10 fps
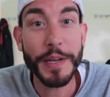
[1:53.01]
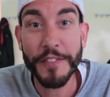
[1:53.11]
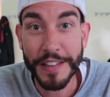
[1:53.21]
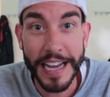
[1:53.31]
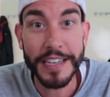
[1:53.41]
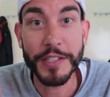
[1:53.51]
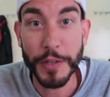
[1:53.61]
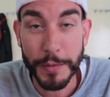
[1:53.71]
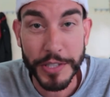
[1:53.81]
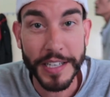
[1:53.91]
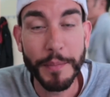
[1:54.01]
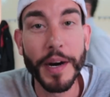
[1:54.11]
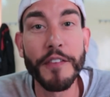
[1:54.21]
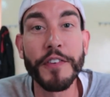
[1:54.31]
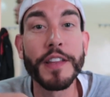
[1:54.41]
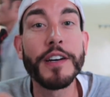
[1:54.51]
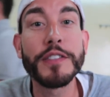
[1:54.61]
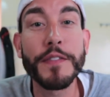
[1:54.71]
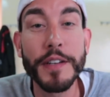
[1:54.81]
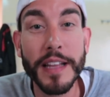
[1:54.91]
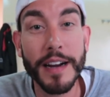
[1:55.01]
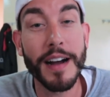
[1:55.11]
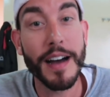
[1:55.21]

me for that description, but for those of you that are